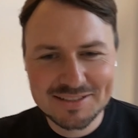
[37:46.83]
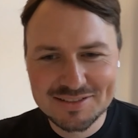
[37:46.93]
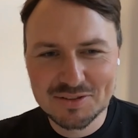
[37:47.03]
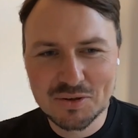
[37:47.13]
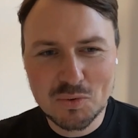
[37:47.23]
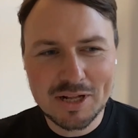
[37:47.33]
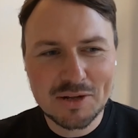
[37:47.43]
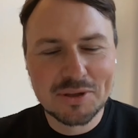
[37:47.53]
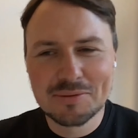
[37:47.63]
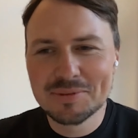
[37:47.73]
so
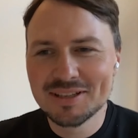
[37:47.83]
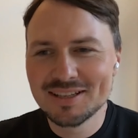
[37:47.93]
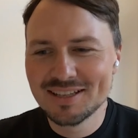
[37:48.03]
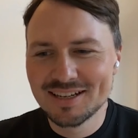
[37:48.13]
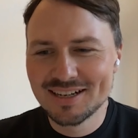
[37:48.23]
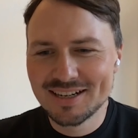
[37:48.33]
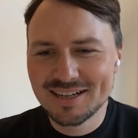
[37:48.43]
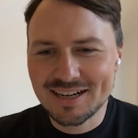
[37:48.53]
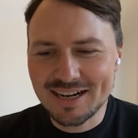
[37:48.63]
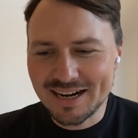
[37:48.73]
well with me.
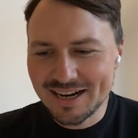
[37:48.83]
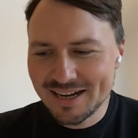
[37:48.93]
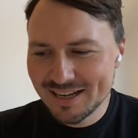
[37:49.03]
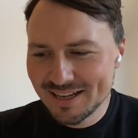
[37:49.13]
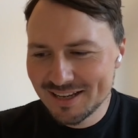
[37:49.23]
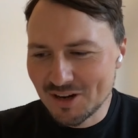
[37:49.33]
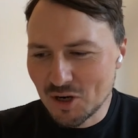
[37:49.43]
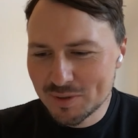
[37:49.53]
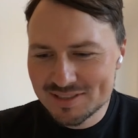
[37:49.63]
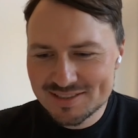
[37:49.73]
I
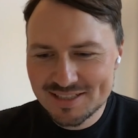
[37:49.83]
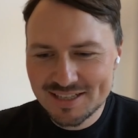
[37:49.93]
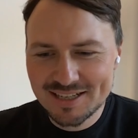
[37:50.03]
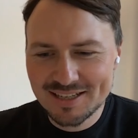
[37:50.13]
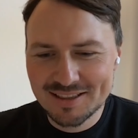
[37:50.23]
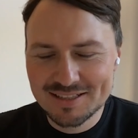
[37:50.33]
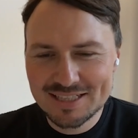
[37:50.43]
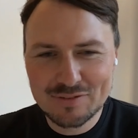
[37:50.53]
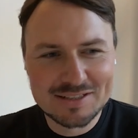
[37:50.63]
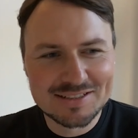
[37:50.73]
always say the
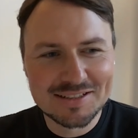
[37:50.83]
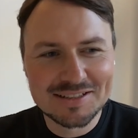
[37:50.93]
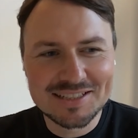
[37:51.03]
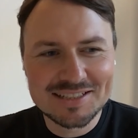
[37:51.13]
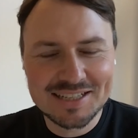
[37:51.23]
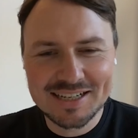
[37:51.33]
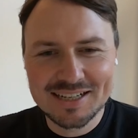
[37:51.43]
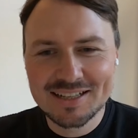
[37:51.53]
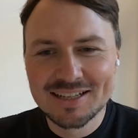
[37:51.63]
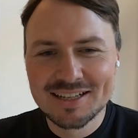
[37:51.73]
devil is in the
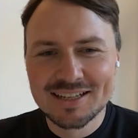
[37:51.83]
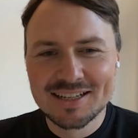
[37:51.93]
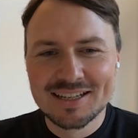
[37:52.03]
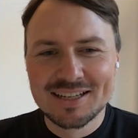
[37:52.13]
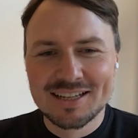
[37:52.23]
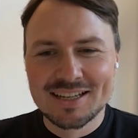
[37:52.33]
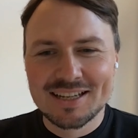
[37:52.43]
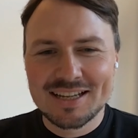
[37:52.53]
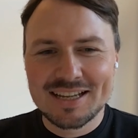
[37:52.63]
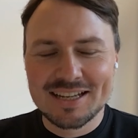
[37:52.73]
detail.
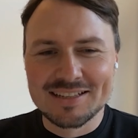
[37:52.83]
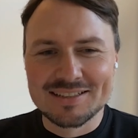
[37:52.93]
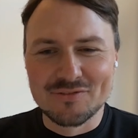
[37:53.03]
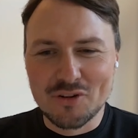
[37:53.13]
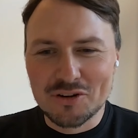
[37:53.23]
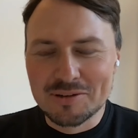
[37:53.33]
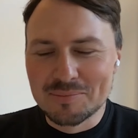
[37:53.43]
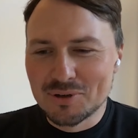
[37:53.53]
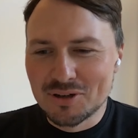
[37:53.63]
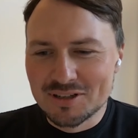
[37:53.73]
And it's very
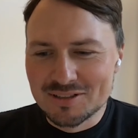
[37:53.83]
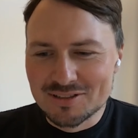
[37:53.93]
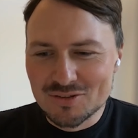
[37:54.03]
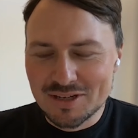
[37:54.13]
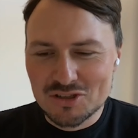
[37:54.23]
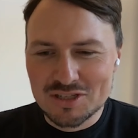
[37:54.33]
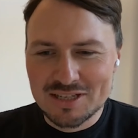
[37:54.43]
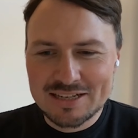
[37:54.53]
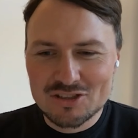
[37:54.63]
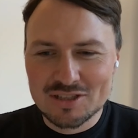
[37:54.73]
important to actually
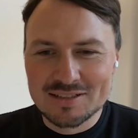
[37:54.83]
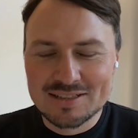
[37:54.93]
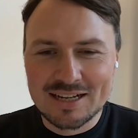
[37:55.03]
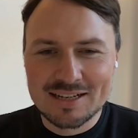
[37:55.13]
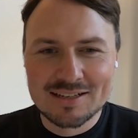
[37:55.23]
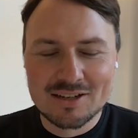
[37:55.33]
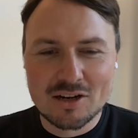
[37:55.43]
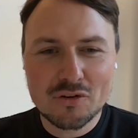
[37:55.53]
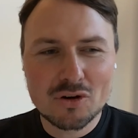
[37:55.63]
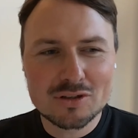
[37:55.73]
get shit done.
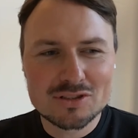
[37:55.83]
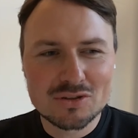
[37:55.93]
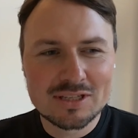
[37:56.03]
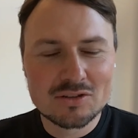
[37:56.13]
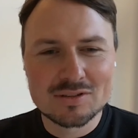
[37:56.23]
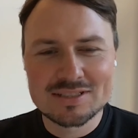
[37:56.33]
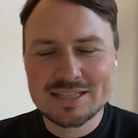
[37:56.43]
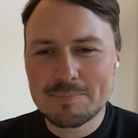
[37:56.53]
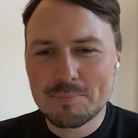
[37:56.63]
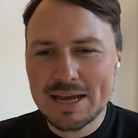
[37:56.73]
Of course, you need to
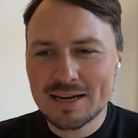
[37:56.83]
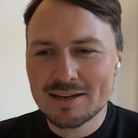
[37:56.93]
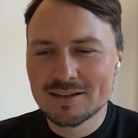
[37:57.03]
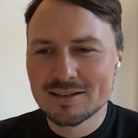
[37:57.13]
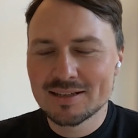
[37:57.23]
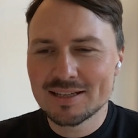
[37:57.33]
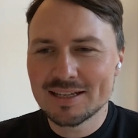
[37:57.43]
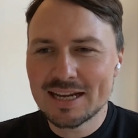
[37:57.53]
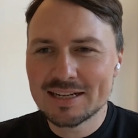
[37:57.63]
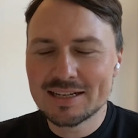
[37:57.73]
step back
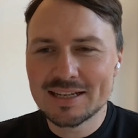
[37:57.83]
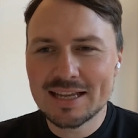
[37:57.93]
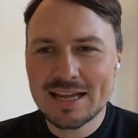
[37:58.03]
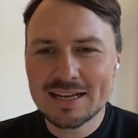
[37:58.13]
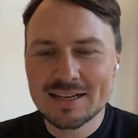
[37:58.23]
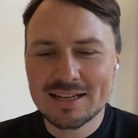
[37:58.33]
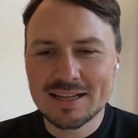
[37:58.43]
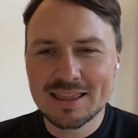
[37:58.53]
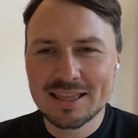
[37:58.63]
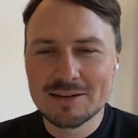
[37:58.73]
again and again
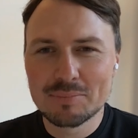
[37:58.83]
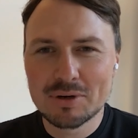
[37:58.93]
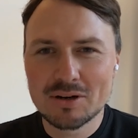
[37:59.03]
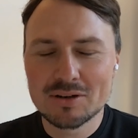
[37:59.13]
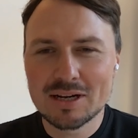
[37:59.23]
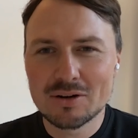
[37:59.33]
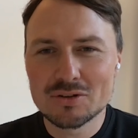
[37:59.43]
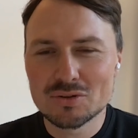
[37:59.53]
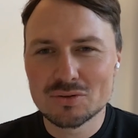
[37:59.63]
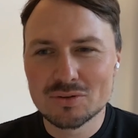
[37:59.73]
and think about how
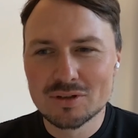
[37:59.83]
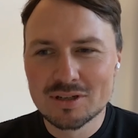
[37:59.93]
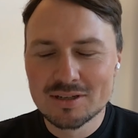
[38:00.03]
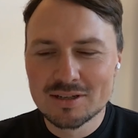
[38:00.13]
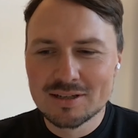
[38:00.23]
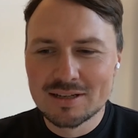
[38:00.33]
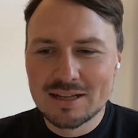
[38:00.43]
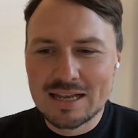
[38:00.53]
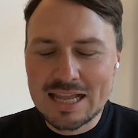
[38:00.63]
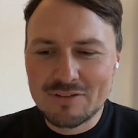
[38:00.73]
to
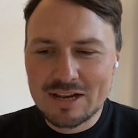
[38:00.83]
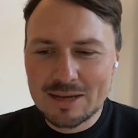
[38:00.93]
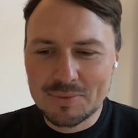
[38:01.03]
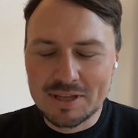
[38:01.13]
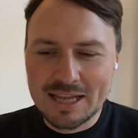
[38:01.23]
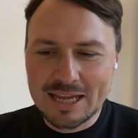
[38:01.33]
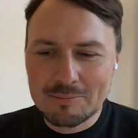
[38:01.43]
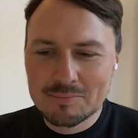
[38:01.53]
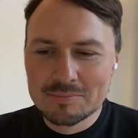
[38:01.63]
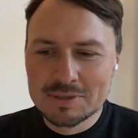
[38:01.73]
level up the
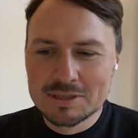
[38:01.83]
game.